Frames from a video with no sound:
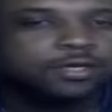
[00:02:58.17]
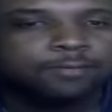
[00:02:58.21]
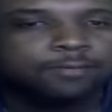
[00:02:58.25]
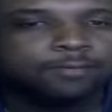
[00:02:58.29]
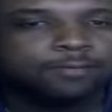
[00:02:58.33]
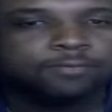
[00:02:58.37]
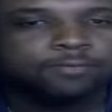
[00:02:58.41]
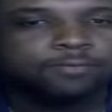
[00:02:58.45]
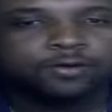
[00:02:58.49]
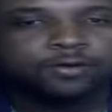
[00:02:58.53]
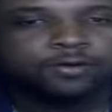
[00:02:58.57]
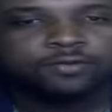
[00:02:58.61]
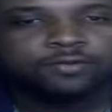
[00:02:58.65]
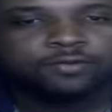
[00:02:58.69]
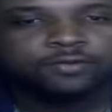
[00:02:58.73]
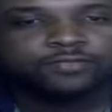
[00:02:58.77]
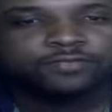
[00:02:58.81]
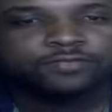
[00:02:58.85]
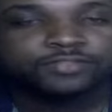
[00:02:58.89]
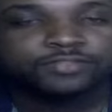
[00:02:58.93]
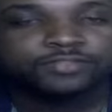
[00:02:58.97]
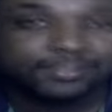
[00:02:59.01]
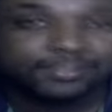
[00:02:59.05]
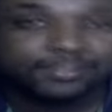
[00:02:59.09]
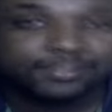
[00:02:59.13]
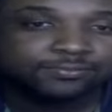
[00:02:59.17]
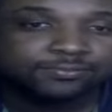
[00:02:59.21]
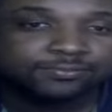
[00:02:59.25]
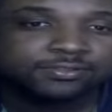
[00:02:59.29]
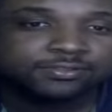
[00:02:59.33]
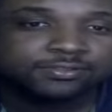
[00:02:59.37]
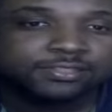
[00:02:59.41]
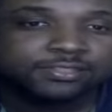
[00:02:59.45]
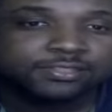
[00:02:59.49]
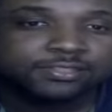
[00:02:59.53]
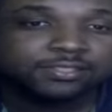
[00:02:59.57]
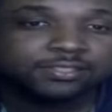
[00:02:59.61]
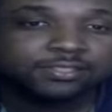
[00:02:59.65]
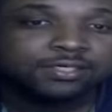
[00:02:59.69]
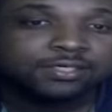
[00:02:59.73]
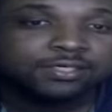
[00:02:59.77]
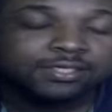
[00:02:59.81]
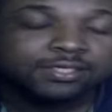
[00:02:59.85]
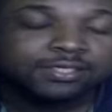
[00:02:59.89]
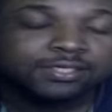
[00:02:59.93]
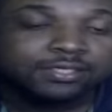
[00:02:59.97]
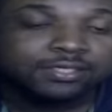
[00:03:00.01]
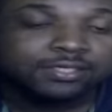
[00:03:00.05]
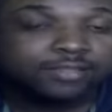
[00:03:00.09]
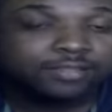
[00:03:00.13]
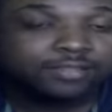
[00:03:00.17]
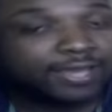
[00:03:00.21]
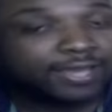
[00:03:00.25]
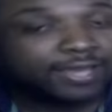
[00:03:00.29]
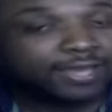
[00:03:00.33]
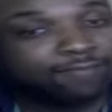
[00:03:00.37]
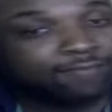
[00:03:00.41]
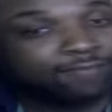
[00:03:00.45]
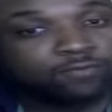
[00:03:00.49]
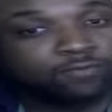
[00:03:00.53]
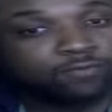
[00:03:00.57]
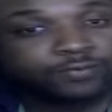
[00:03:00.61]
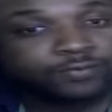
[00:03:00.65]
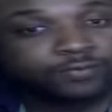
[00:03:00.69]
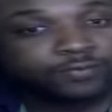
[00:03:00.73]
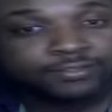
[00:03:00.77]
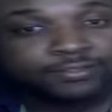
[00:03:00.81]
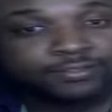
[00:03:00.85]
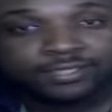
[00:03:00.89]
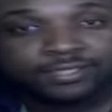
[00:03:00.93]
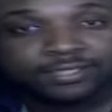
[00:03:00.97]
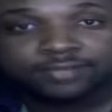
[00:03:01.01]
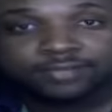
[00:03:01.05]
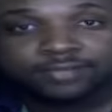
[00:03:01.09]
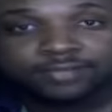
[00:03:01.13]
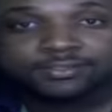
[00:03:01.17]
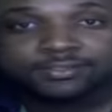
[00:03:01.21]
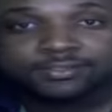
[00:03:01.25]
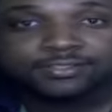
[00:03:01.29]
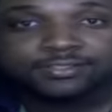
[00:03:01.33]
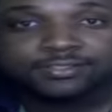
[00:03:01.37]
part of the Champions League. They haven't won the title since